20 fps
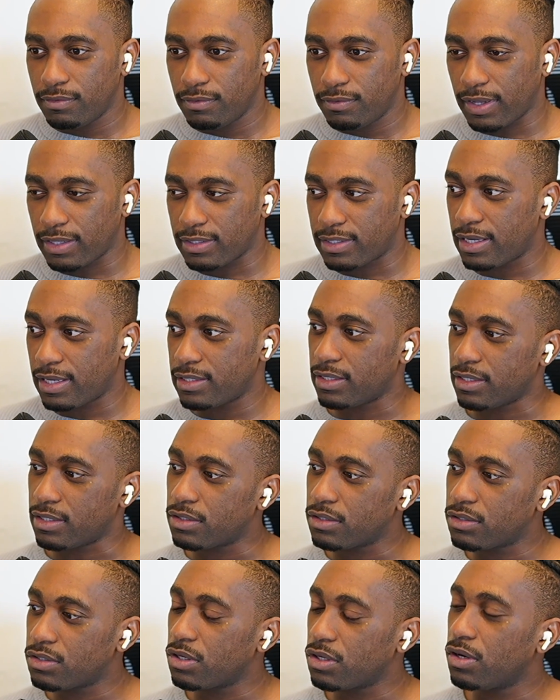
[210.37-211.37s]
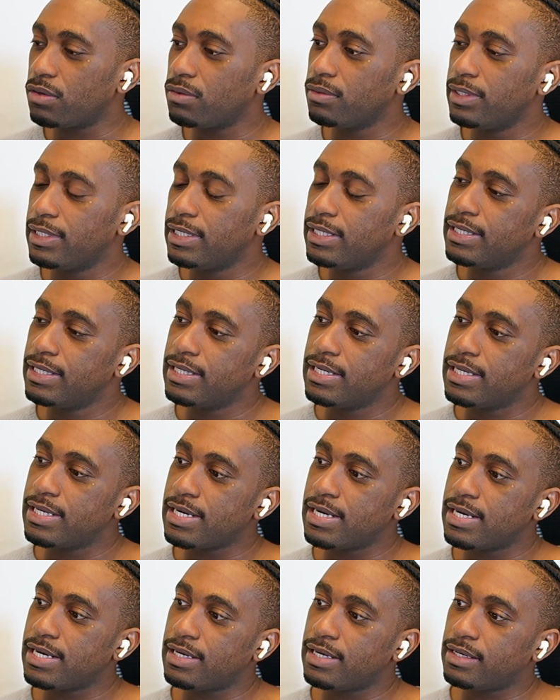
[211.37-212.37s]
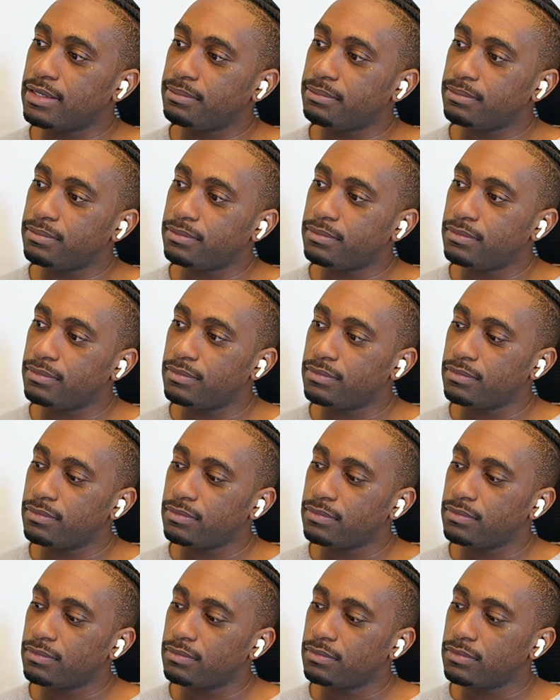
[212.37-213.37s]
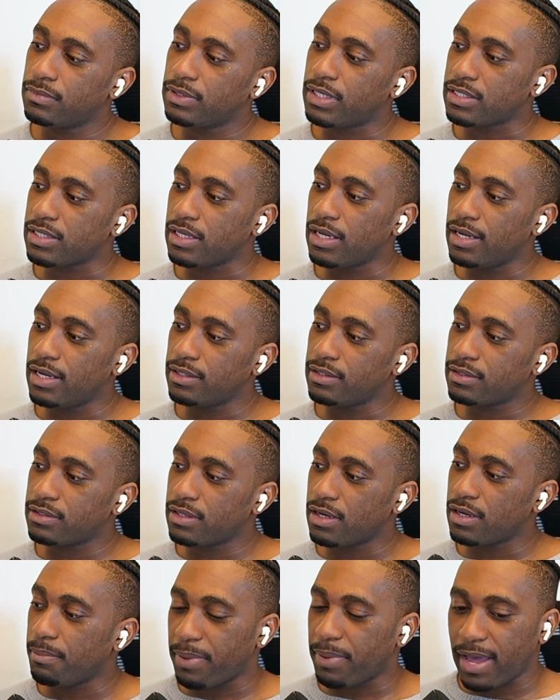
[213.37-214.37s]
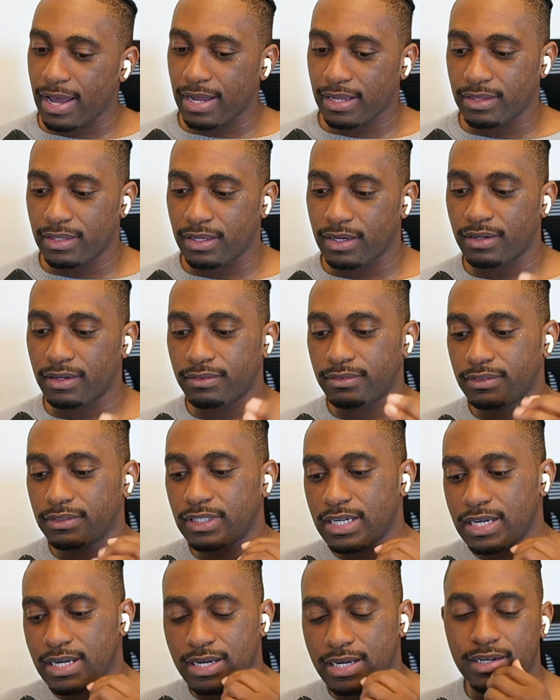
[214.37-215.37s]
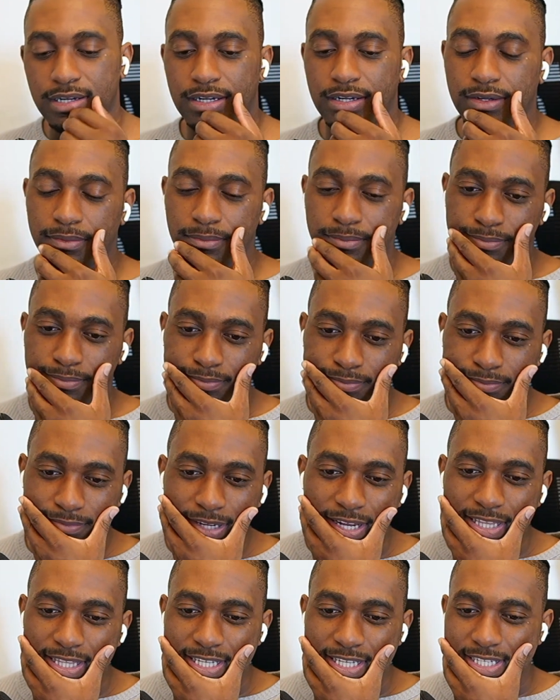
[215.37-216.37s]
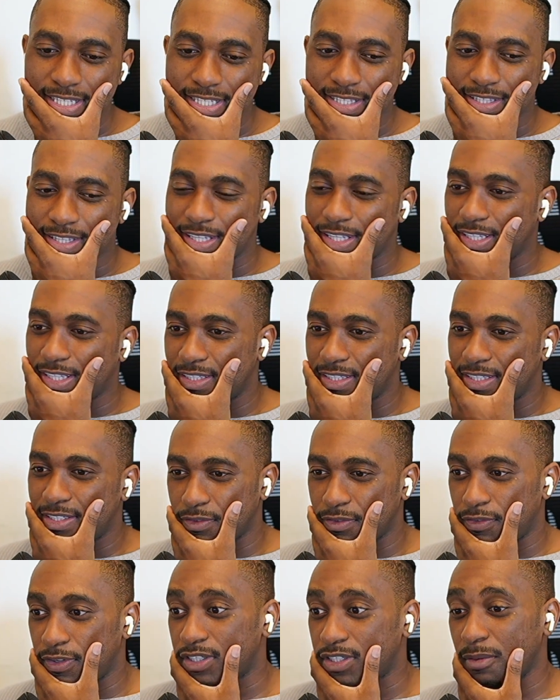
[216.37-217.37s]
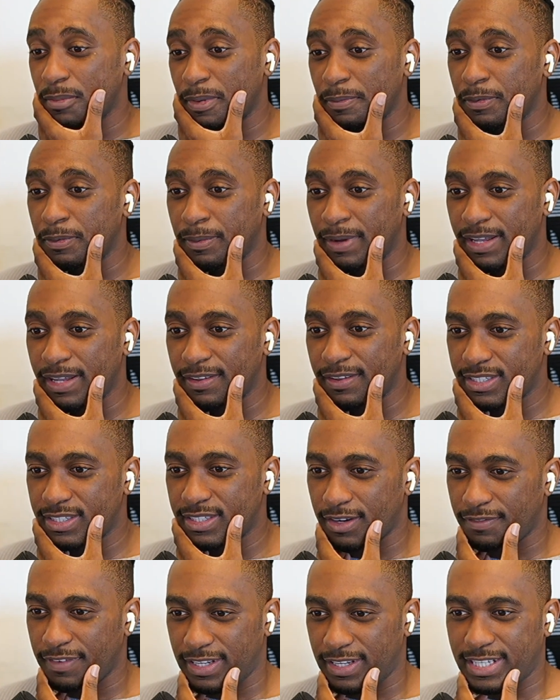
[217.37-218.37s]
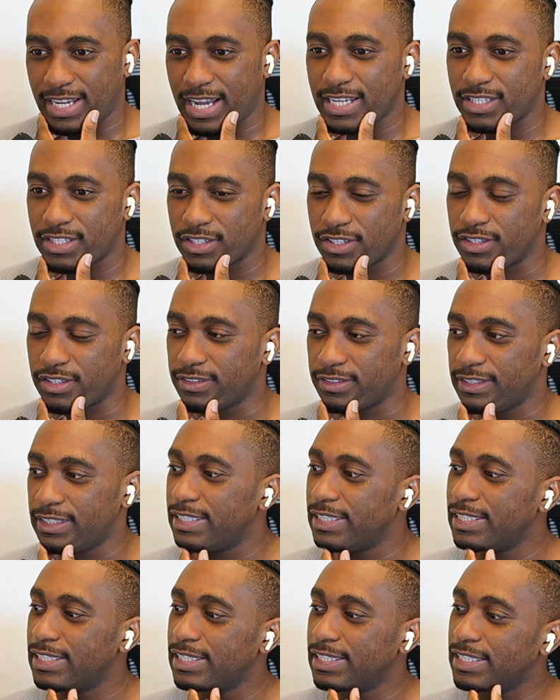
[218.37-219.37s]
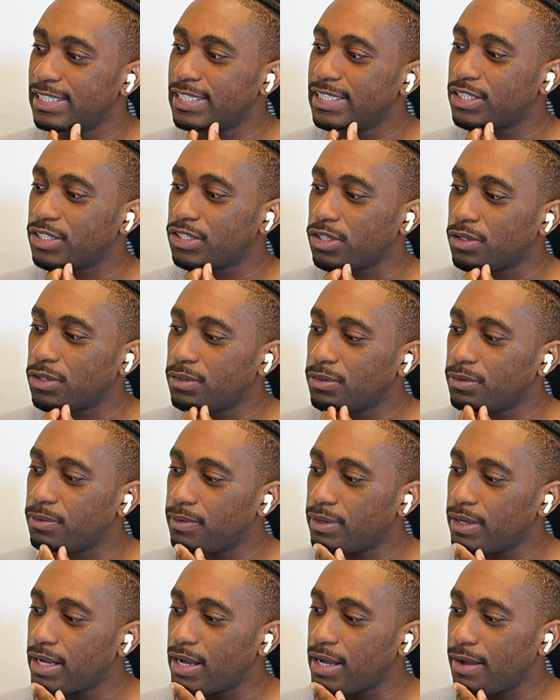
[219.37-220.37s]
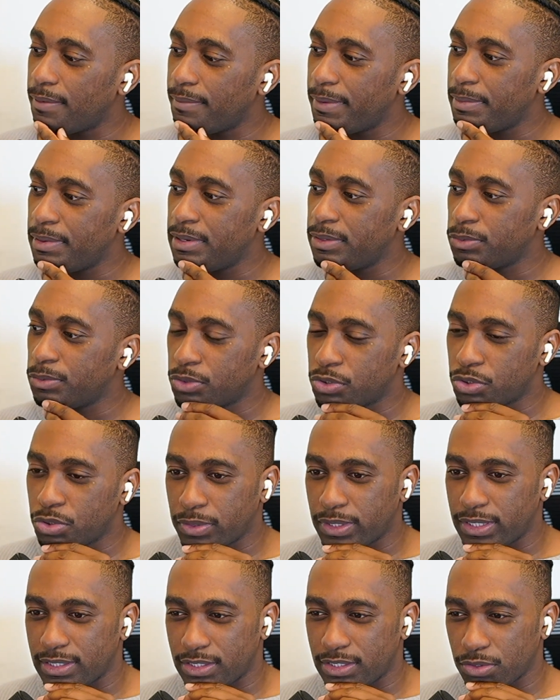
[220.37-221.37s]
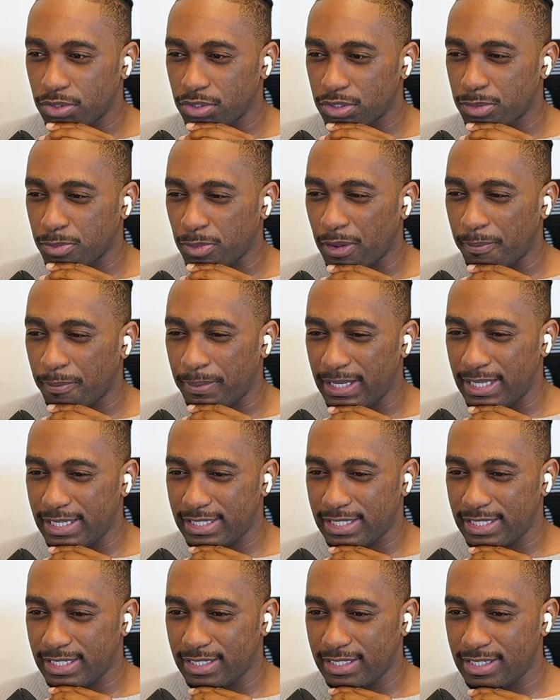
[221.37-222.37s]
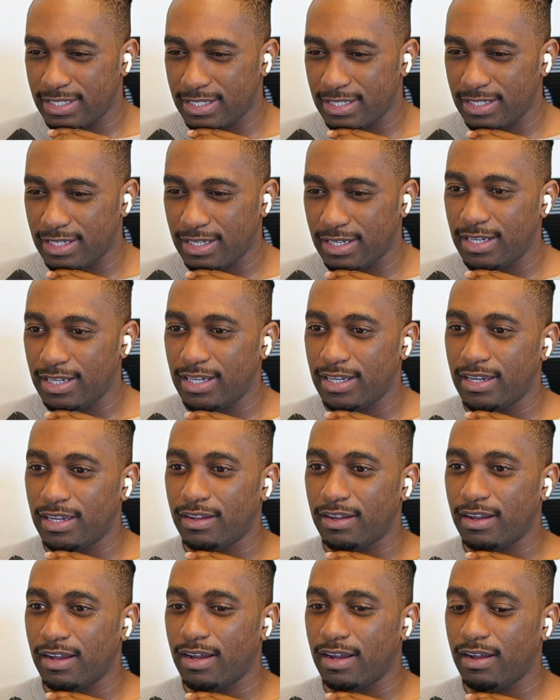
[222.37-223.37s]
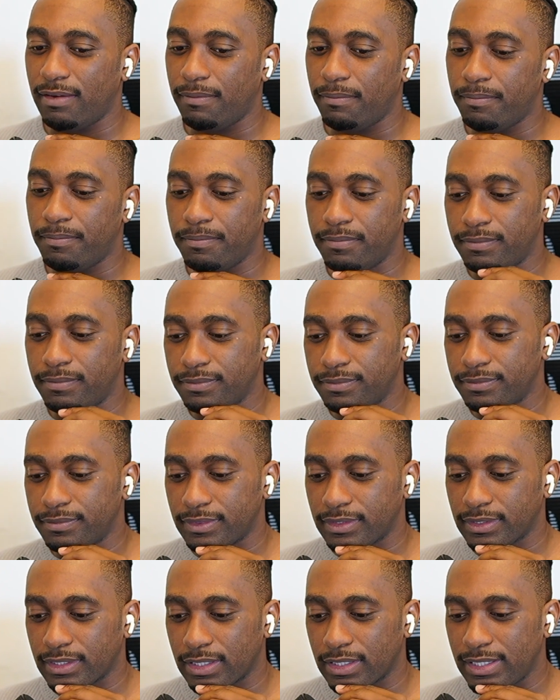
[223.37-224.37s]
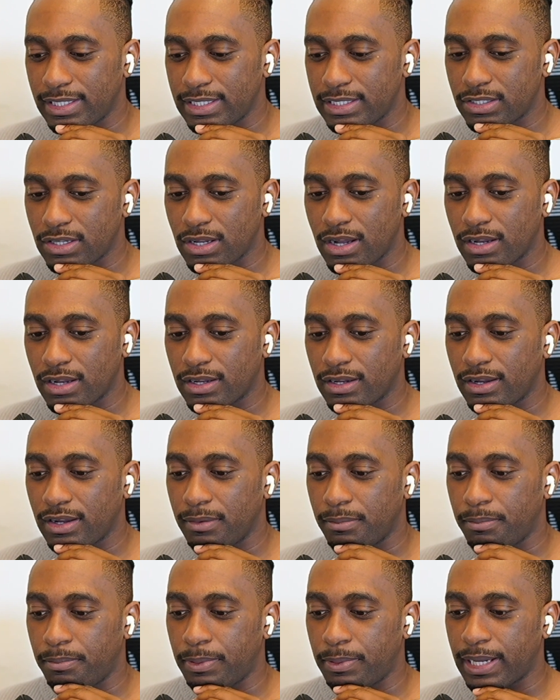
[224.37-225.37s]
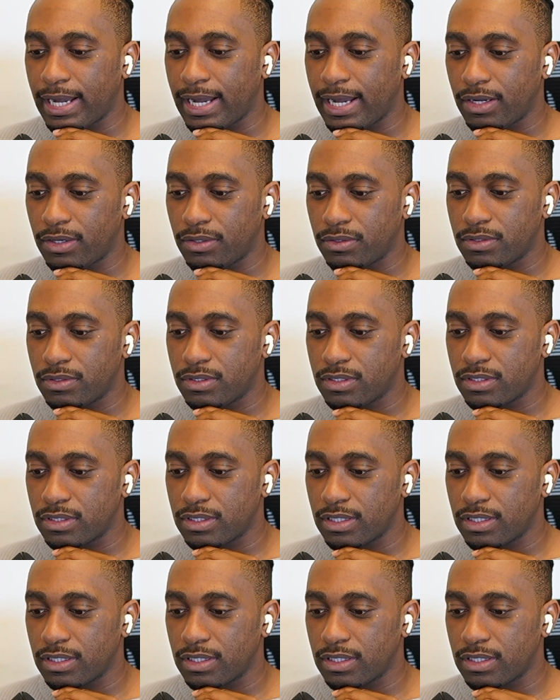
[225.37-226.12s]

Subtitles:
Fantastic. So there's a lot to unpack there. I think for some people it might sound fantastical. So maybe we'll do it in sort of small pieces. Let's talk about